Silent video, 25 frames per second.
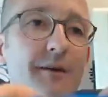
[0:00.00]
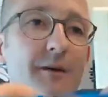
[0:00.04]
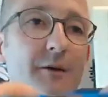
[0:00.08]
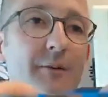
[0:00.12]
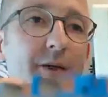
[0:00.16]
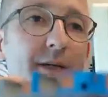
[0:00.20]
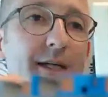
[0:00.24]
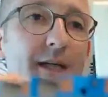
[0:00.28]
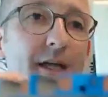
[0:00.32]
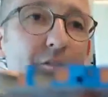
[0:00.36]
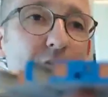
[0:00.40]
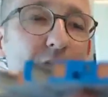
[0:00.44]
that
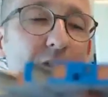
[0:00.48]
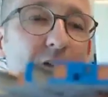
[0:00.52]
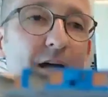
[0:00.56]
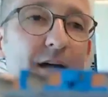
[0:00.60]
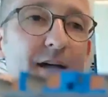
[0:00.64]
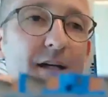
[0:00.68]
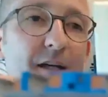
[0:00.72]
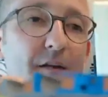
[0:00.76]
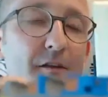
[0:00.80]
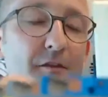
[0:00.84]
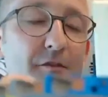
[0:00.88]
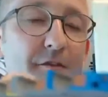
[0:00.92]
we give an
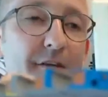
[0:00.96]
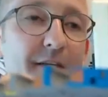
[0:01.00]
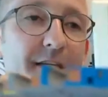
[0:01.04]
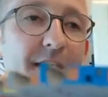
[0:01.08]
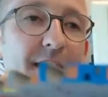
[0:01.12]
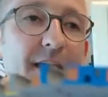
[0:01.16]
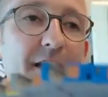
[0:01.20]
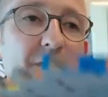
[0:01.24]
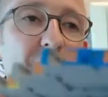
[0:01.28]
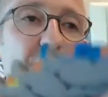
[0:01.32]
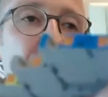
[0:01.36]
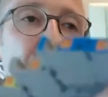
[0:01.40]

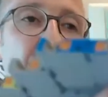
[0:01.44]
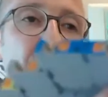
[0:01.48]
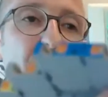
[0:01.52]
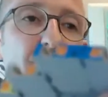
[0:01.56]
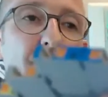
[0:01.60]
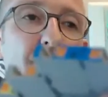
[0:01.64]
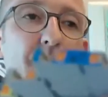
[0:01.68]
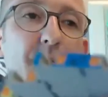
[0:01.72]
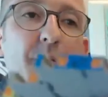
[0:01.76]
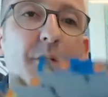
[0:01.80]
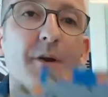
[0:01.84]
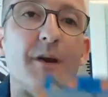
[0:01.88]
identification
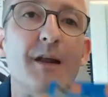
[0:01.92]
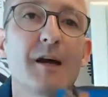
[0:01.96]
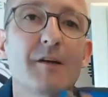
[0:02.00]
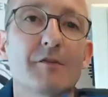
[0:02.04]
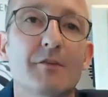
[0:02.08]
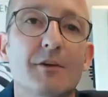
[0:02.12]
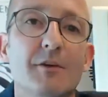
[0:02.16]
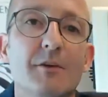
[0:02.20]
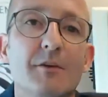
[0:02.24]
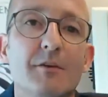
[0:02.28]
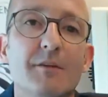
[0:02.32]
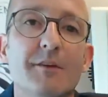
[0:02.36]
per
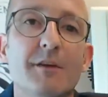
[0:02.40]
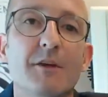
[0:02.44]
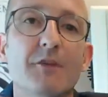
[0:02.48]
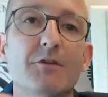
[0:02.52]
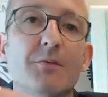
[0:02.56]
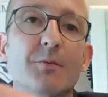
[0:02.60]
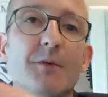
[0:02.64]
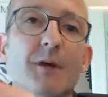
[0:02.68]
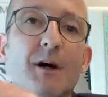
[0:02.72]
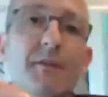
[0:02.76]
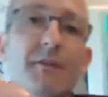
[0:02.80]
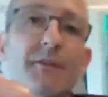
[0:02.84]
level.
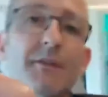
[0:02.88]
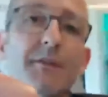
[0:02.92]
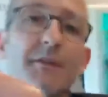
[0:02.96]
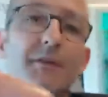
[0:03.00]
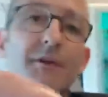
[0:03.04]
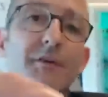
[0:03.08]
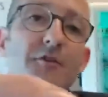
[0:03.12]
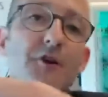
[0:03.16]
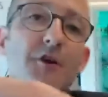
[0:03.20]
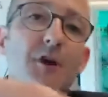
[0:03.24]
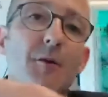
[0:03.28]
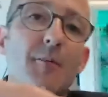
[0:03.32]
This one,
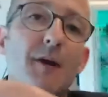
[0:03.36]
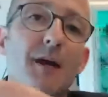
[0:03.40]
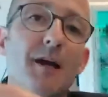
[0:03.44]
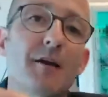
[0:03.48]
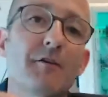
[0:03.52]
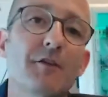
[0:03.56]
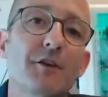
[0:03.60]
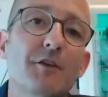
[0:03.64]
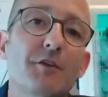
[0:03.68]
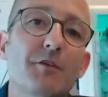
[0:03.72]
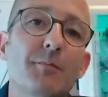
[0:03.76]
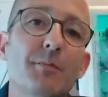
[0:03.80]
the top
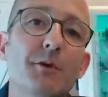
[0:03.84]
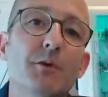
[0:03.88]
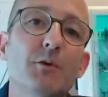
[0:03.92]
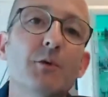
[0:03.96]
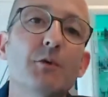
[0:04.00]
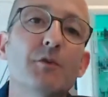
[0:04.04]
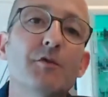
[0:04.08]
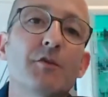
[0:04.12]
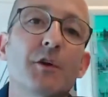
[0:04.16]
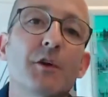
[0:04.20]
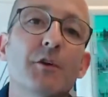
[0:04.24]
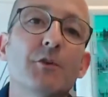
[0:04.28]
level is
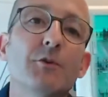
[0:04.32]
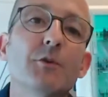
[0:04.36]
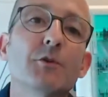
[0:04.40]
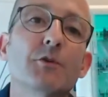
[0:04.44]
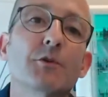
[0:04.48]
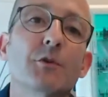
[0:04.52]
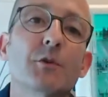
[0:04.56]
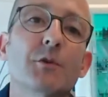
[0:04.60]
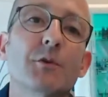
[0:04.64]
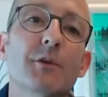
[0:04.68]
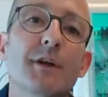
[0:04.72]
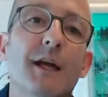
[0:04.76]
blue for the
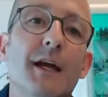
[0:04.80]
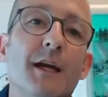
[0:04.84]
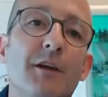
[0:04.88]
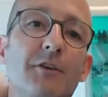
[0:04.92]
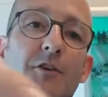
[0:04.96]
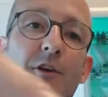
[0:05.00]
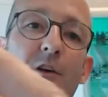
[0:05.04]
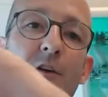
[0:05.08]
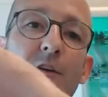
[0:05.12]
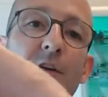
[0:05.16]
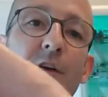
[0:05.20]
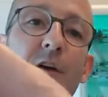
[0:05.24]
neutral
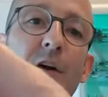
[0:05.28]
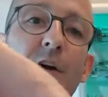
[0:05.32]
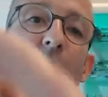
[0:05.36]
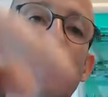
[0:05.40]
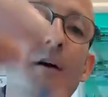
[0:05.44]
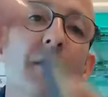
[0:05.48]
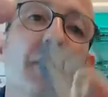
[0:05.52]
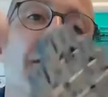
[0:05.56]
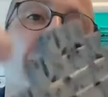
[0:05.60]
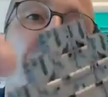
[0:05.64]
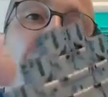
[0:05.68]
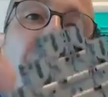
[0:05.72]
connection.
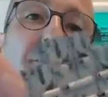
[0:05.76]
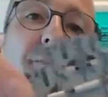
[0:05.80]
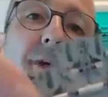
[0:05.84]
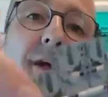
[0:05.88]
The